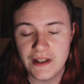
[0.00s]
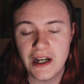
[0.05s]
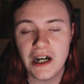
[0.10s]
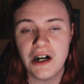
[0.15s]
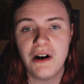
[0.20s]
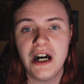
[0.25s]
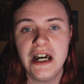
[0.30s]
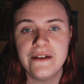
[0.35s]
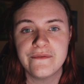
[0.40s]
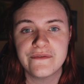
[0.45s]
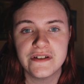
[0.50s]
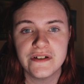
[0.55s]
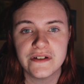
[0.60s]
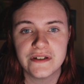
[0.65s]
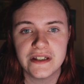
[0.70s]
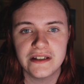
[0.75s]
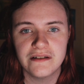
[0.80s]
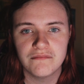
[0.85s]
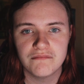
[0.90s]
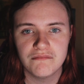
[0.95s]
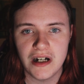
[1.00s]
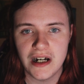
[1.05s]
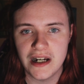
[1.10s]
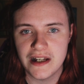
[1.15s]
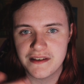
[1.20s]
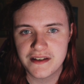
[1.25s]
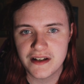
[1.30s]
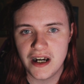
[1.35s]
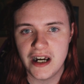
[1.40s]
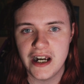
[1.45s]
Now, I've taken
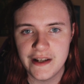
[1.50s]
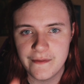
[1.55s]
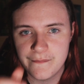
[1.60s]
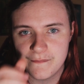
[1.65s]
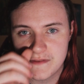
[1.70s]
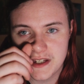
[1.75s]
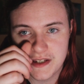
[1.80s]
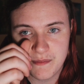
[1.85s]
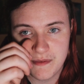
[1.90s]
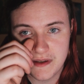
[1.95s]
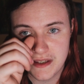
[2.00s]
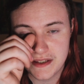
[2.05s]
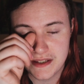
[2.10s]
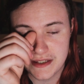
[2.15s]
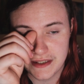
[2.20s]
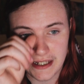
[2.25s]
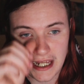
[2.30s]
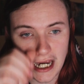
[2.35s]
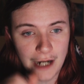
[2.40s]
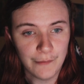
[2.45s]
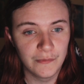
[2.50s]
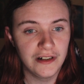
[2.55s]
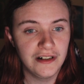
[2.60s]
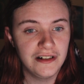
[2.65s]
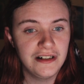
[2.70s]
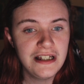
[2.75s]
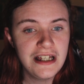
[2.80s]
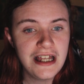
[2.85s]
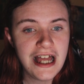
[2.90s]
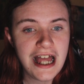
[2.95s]
my time to speak to the
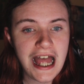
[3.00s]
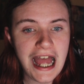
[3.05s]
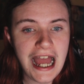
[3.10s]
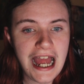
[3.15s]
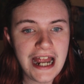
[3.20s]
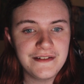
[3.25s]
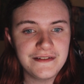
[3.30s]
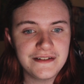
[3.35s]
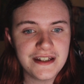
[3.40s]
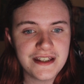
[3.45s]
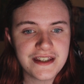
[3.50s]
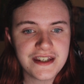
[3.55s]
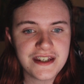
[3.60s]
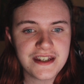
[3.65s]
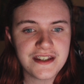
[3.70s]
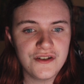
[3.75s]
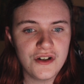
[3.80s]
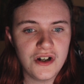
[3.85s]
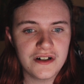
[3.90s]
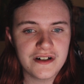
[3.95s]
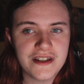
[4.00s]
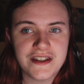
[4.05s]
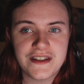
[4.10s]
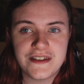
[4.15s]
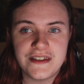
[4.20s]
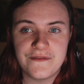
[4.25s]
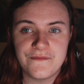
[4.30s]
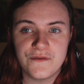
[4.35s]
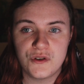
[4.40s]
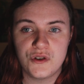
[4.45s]
camera, and it's not as
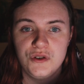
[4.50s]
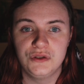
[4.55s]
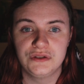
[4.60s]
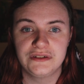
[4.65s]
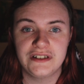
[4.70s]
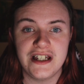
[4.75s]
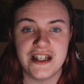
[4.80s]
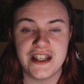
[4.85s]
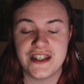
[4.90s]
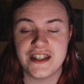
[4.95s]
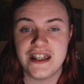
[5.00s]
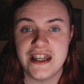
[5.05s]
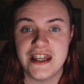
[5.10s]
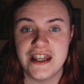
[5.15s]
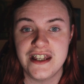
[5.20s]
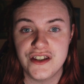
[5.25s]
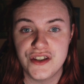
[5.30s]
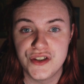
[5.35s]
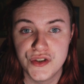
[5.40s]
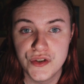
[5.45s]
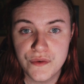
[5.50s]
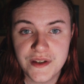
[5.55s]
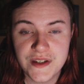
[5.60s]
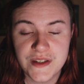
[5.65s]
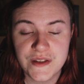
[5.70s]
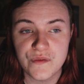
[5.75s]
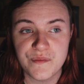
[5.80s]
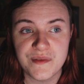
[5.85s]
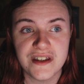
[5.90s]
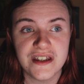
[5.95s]
difficult as it
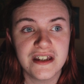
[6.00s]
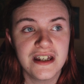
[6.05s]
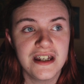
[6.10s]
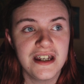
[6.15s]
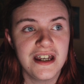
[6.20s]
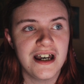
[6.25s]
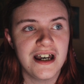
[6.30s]
used to be.